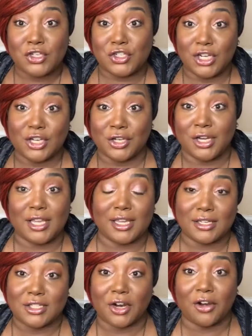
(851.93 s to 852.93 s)
she couldn't
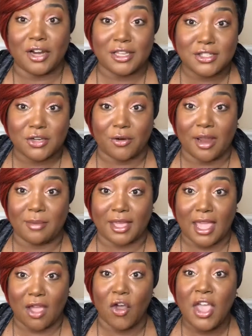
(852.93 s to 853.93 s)
get into her Instagram
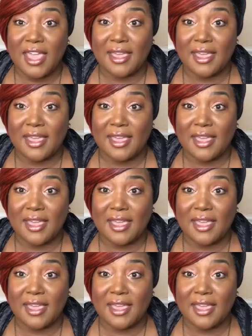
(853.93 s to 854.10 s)
account.